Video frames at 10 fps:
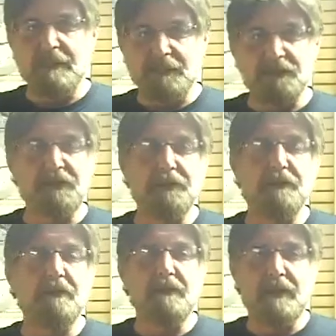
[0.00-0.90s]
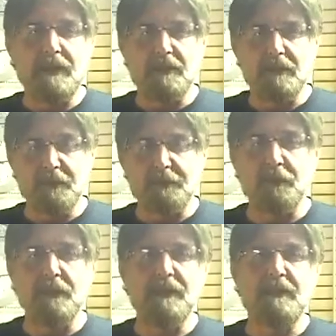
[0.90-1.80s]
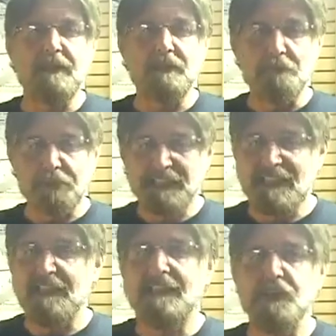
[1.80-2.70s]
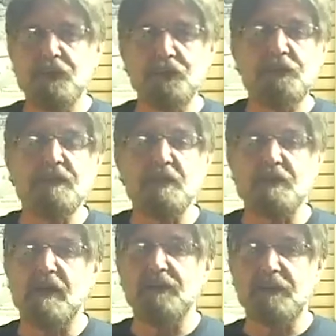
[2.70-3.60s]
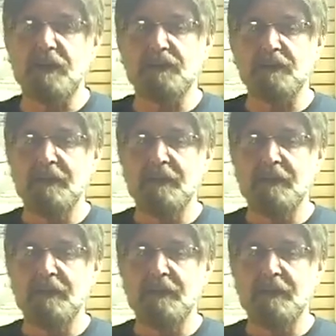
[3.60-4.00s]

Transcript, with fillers: it's still a fully, completely acoustic process.